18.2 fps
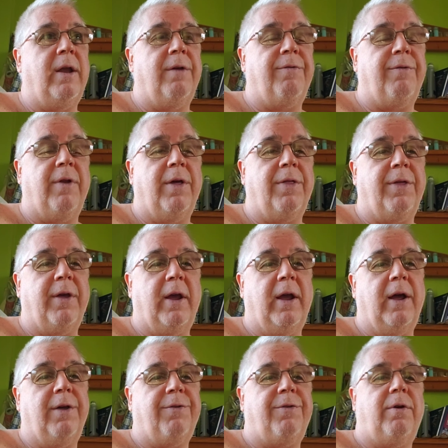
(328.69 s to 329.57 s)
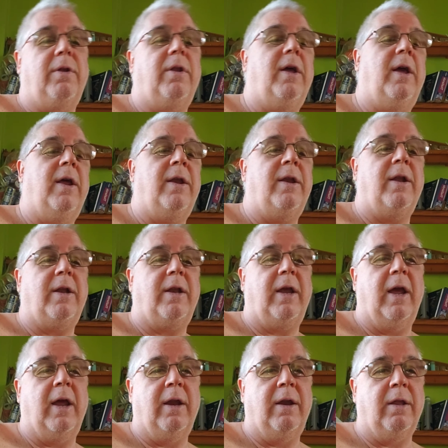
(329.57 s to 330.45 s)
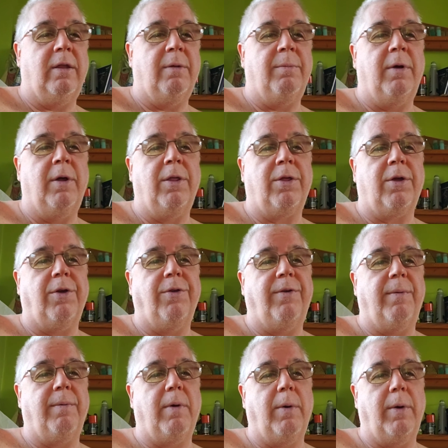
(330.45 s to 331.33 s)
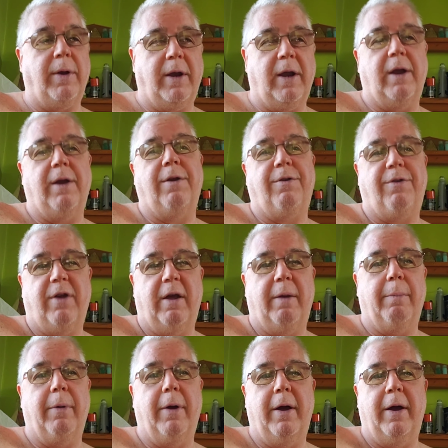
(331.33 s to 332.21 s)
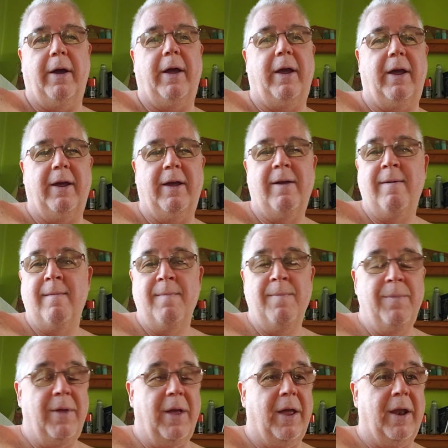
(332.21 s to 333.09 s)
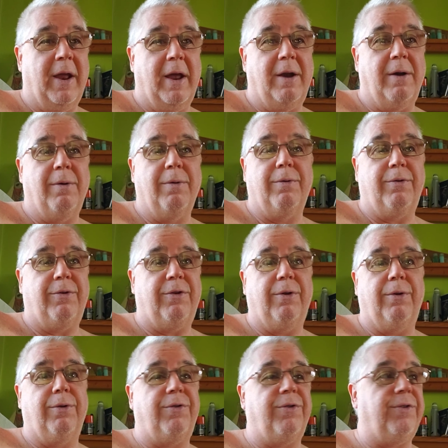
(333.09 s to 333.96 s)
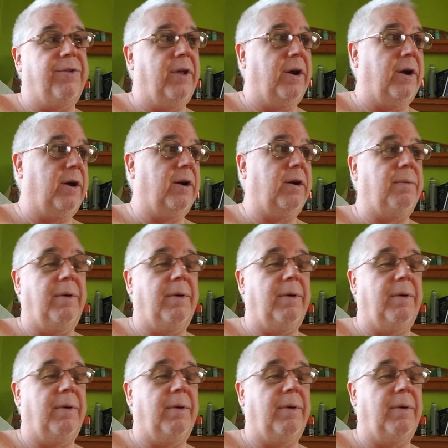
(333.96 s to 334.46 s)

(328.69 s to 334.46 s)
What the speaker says: If nothing else, it'll end at the end of the month, because I'm going down to Chiang Mai, and I don't juice there.